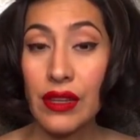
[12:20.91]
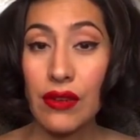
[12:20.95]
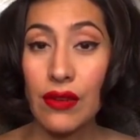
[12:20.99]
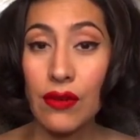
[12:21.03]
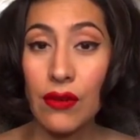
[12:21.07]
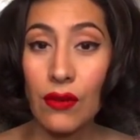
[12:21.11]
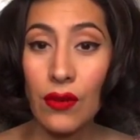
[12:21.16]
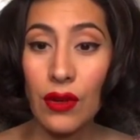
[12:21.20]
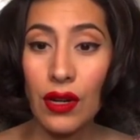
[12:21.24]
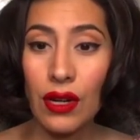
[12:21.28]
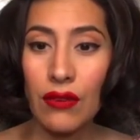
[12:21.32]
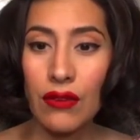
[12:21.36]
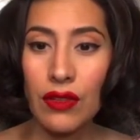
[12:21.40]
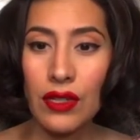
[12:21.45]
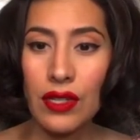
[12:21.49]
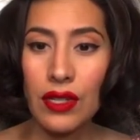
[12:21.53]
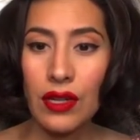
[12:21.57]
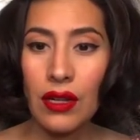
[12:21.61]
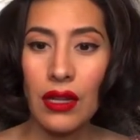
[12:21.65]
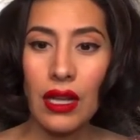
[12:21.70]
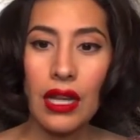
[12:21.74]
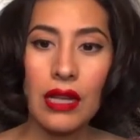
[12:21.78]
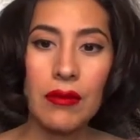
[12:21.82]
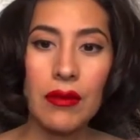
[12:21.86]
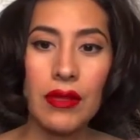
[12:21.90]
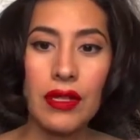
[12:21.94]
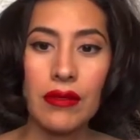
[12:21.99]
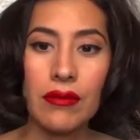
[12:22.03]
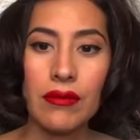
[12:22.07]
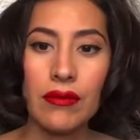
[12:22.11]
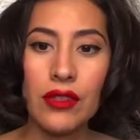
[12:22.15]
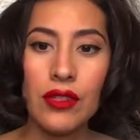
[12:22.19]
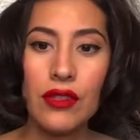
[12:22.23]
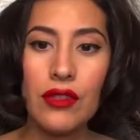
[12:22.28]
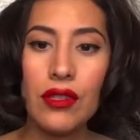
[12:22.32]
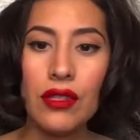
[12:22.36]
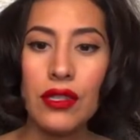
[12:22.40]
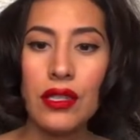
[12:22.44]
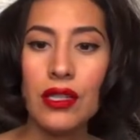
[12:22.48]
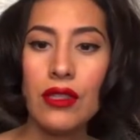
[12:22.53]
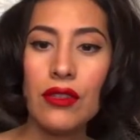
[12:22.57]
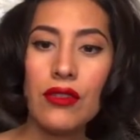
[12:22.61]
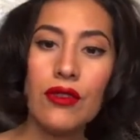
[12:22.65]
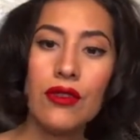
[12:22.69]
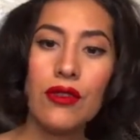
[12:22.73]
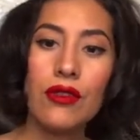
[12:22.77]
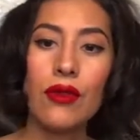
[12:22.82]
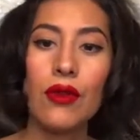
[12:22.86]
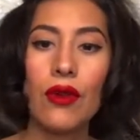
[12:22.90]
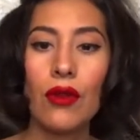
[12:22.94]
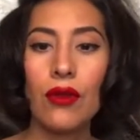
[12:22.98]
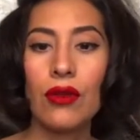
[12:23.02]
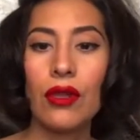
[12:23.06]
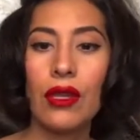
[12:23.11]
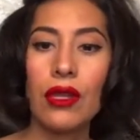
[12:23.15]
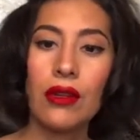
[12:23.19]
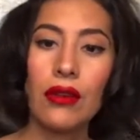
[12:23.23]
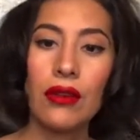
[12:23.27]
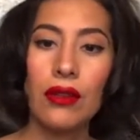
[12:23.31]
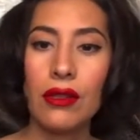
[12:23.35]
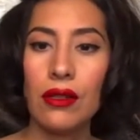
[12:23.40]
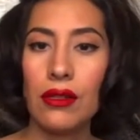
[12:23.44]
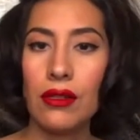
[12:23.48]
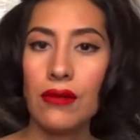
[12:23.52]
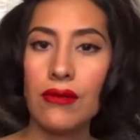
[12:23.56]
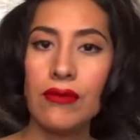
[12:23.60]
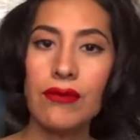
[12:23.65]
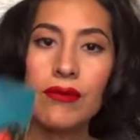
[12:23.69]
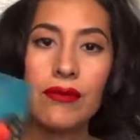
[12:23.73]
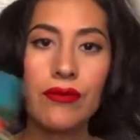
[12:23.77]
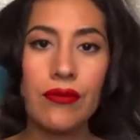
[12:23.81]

whatever's in alignment, you just need to do your own little,